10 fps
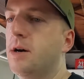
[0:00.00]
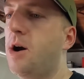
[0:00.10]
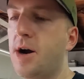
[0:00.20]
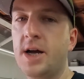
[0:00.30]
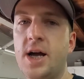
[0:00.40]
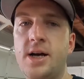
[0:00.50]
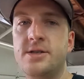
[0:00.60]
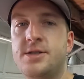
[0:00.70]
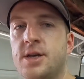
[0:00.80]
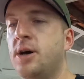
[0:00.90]
Alright
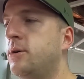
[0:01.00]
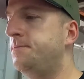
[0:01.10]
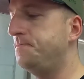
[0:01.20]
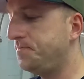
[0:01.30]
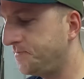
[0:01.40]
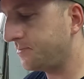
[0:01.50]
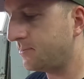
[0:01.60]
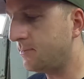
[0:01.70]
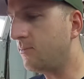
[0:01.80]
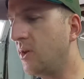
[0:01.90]
guys, so
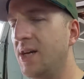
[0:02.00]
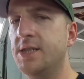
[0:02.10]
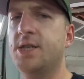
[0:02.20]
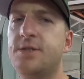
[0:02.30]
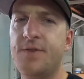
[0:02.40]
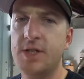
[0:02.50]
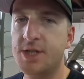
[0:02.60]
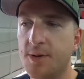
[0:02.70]
just finished